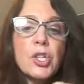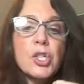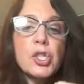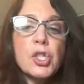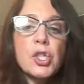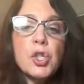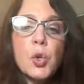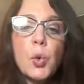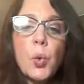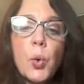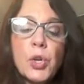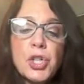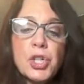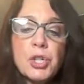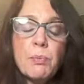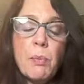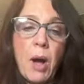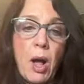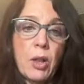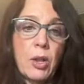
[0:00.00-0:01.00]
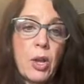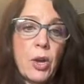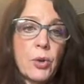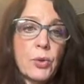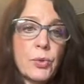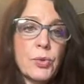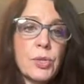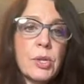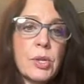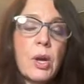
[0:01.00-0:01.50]

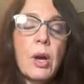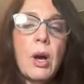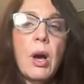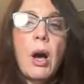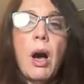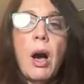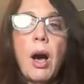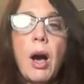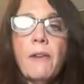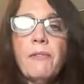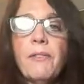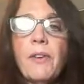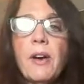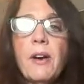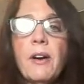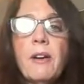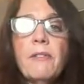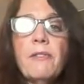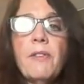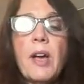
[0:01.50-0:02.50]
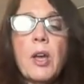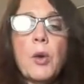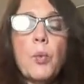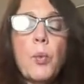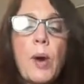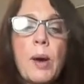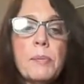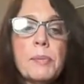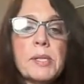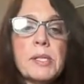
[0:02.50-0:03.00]
Squishmallows off of a
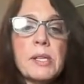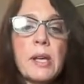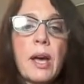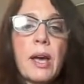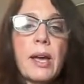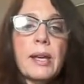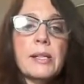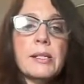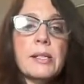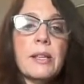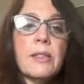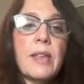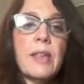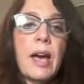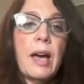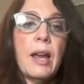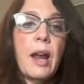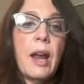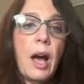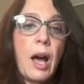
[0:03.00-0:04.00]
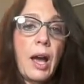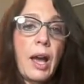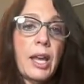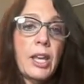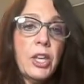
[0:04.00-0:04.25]
website that I